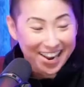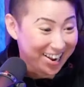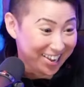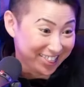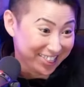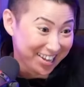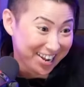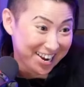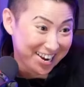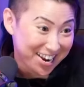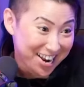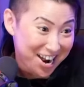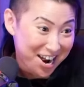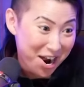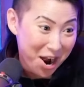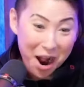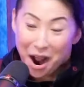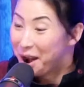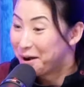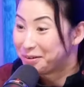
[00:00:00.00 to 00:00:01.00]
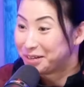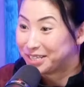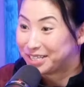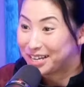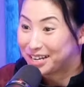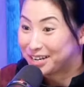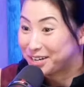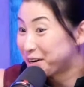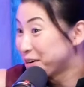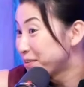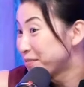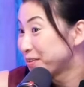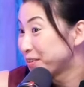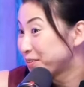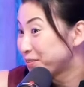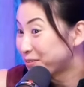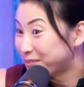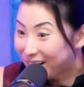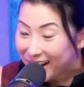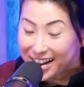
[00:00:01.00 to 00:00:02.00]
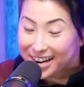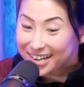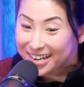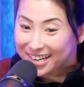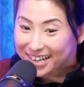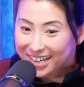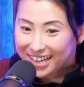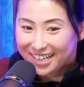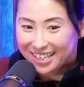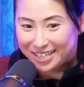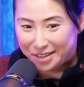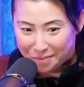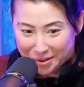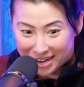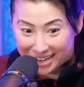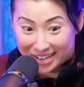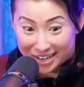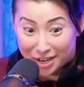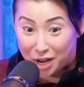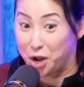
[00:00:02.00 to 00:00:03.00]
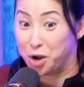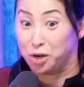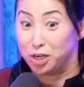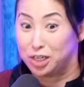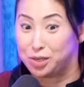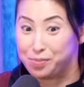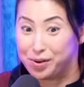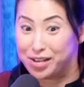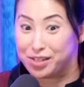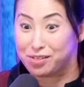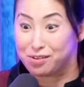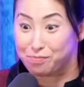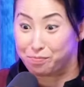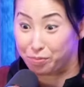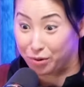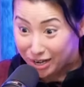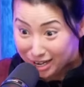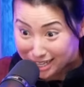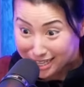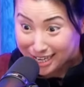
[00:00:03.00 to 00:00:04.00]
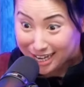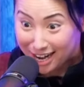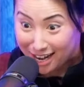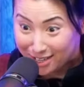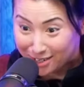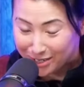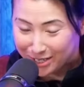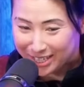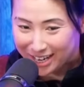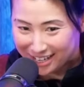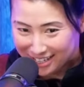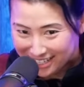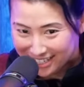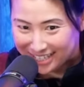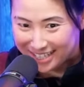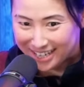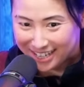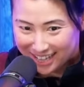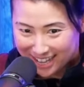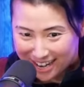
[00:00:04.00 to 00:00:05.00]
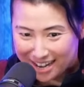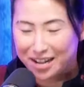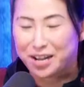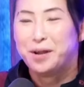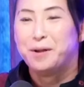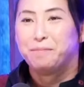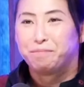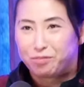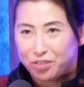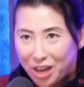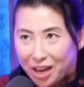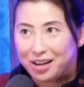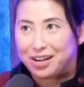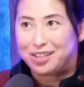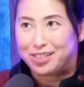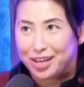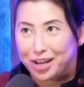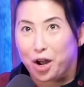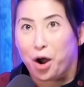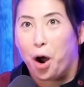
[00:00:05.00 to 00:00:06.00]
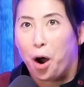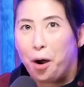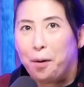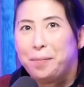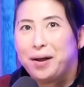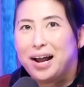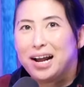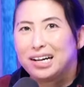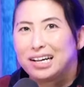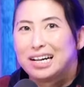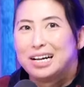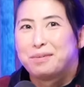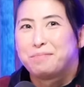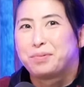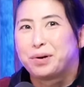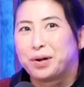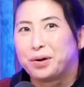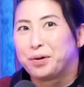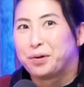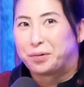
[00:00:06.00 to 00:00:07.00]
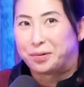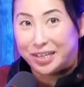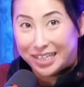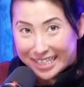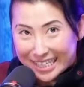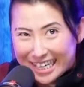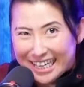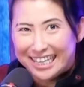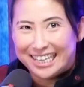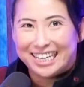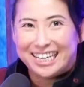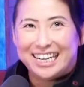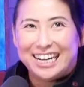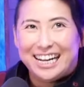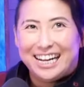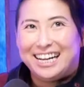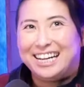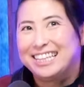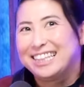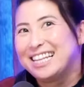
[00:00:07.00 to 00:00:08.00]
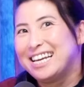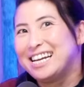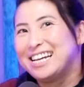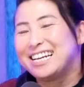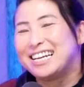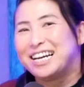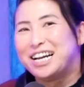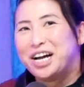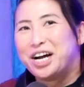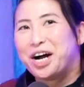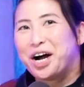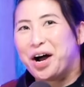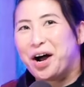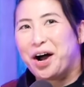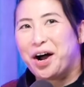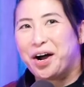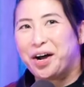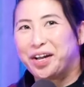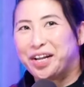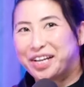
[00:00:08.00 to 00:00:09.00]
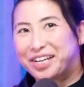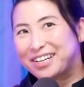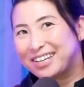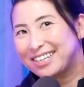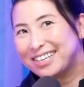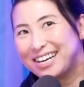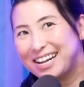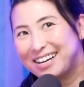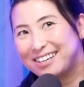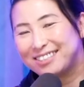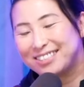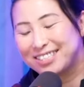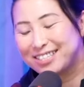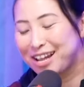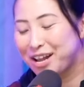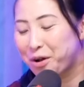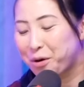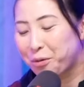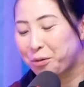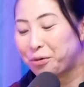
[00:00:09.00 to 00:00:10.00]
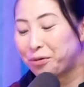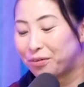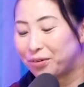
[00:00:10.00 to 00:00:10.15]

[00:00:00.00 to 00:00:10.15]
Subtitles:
and like I was a nervous wreck. Somebody had to coach me through breathing exercises to like send in the callback, but we did it. And then it got announced like